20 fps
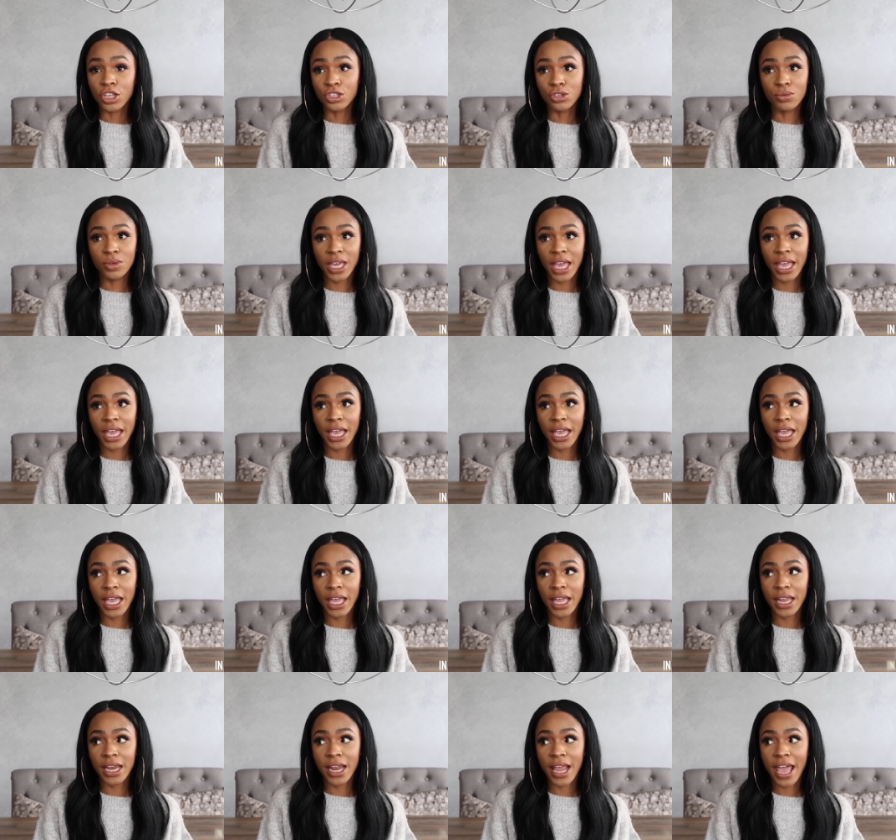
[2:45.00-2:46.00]
you
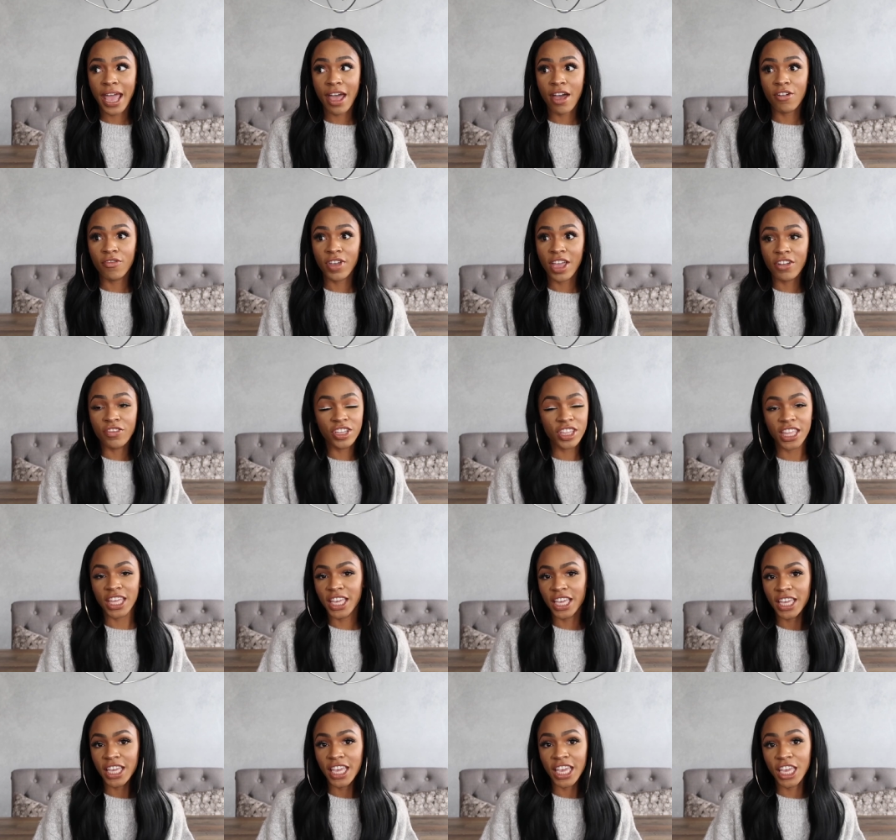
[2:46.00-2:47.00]
can have everything